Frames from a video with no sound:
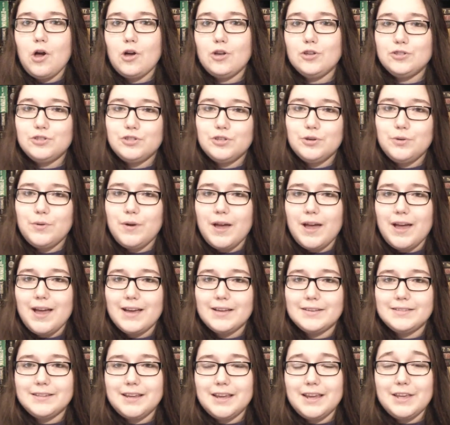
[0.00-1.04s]
Also
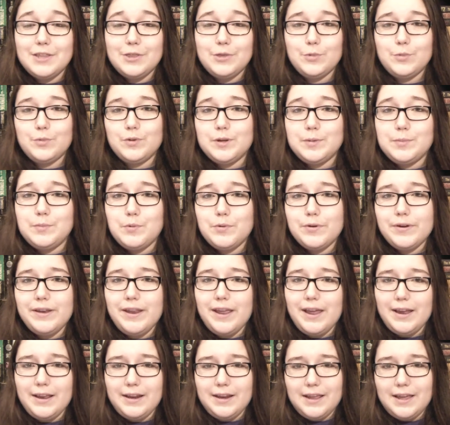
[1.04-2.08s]
at a
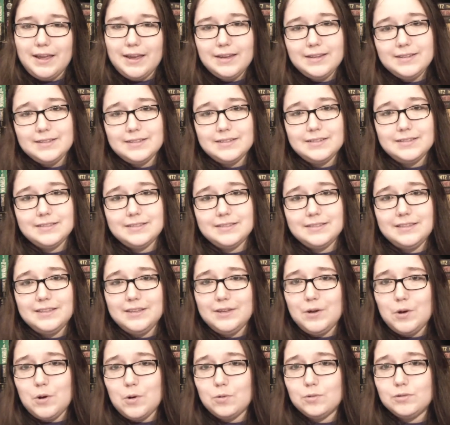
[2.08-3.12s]
3.88 is
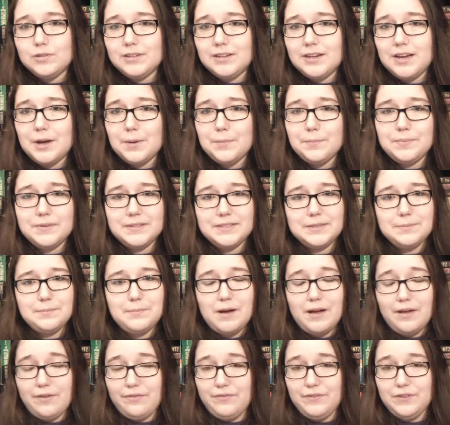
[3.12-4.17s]
The Golden Compass
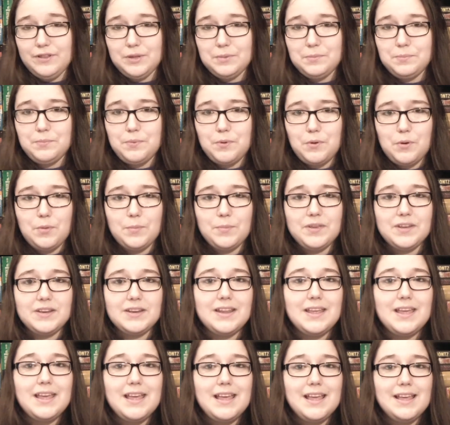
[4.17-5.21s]
by Philip
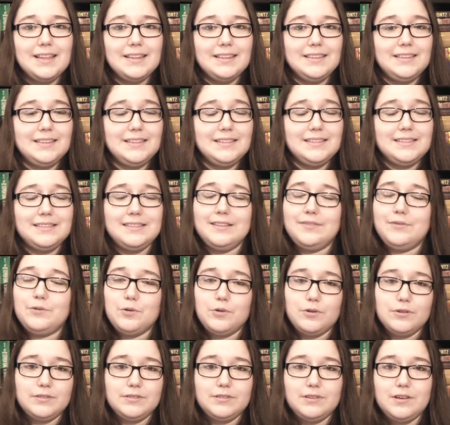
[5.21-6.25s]
Pullman. This, of
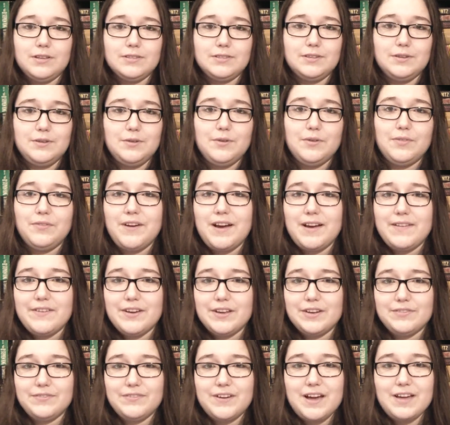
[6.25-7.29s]
course, also a 5
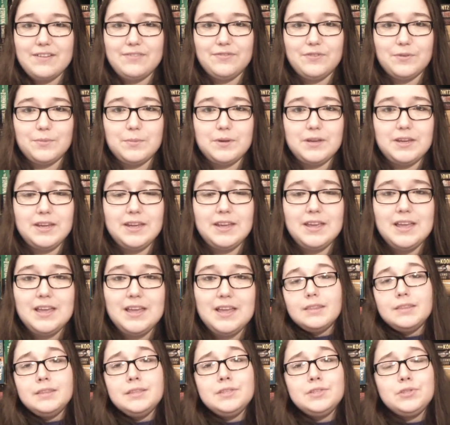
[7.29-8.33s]
out of 5 for me.
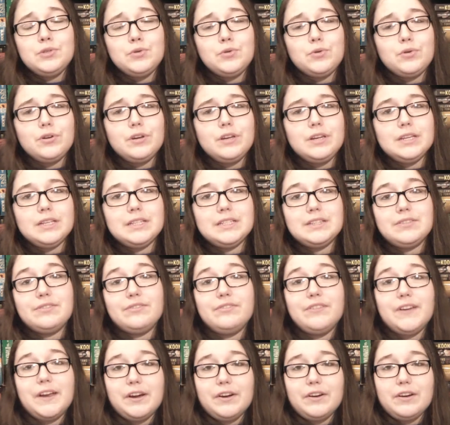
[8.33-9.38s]
This story is
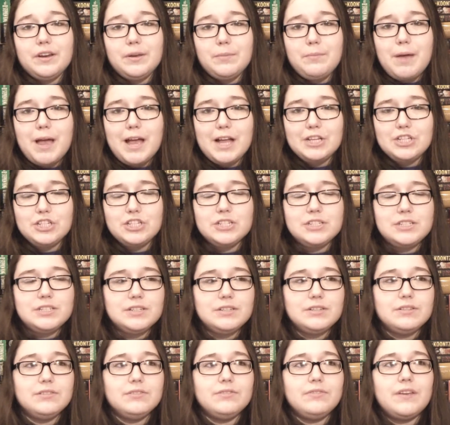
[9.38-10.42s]
very
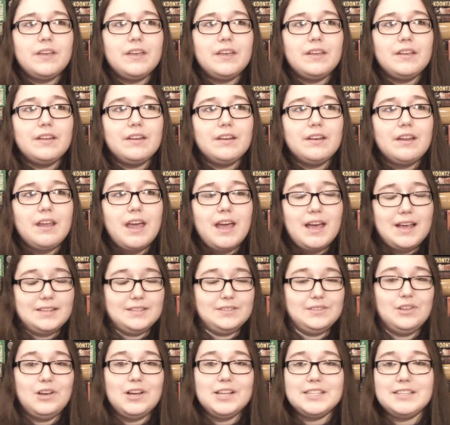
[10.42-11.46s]
imaginative and
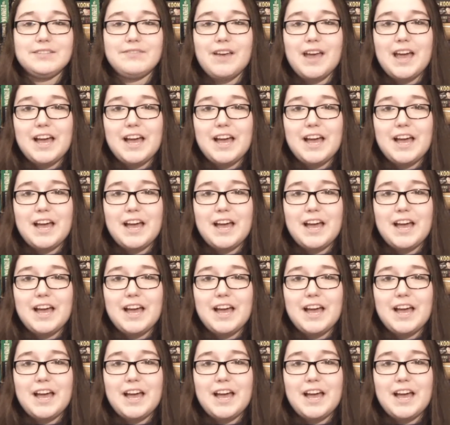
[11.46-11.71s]
has lots of